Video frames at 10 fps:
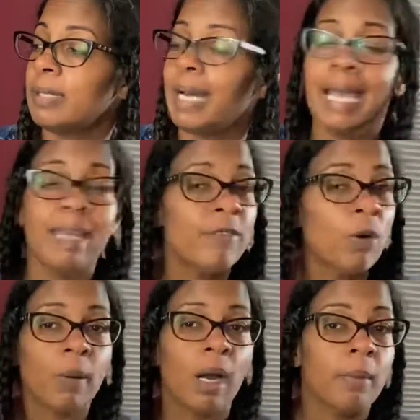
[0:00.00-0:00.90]
I have no
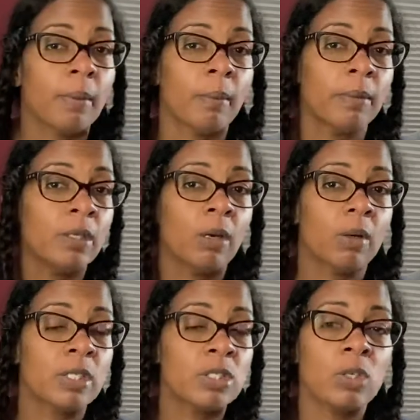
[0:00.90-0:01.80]
problem, you know,
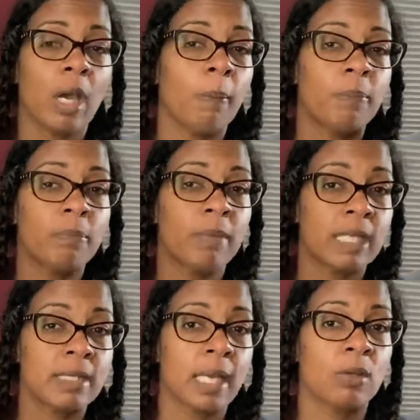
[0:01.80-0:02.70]
because you help make
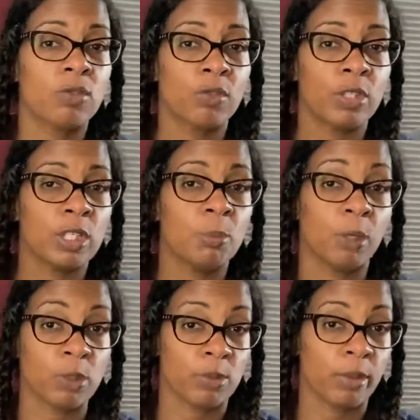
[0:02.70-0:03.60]
sales for these
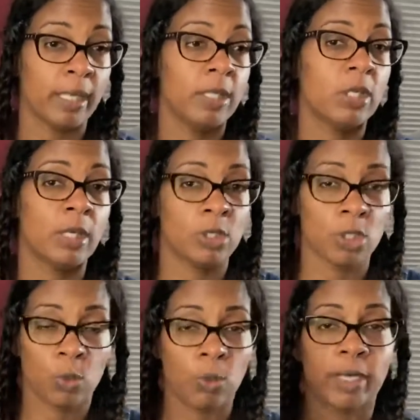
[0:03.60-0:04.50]
books, right? You get it
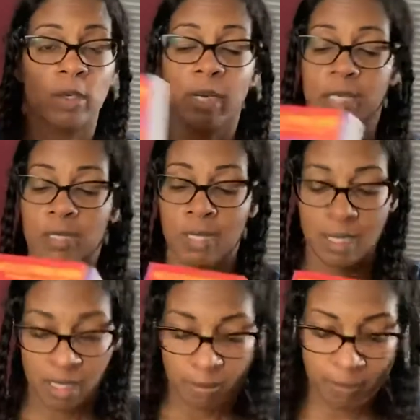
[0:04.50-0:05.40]
to a wider audience.
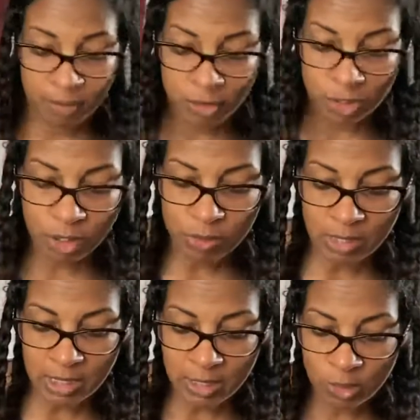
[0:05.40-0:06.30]
But do you
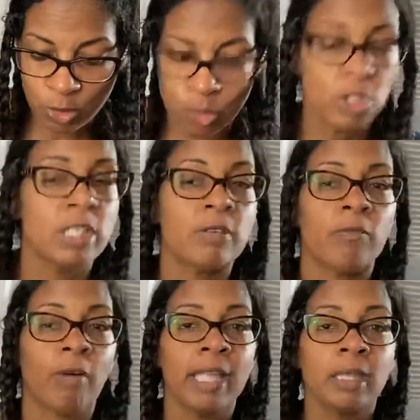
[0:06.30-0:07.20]
need to? You didn't
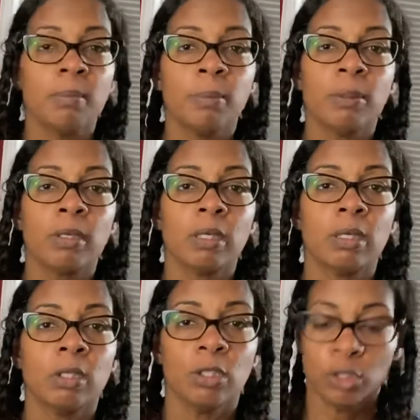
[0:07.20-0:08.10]
write the book.
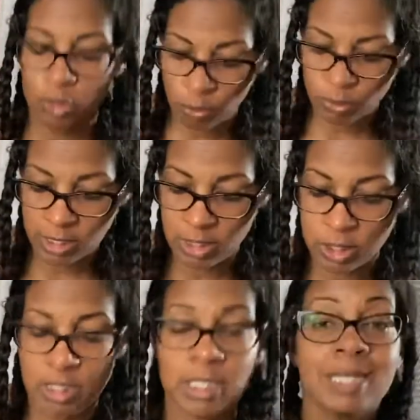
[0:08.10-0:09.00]
You don't need to.
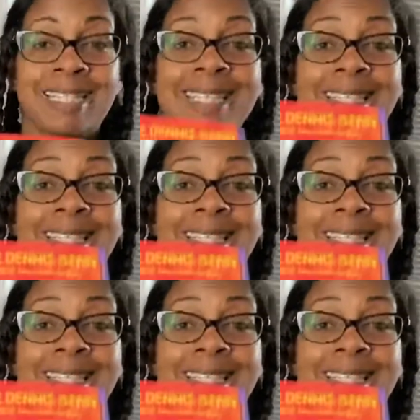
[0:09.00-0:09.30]
This isn't a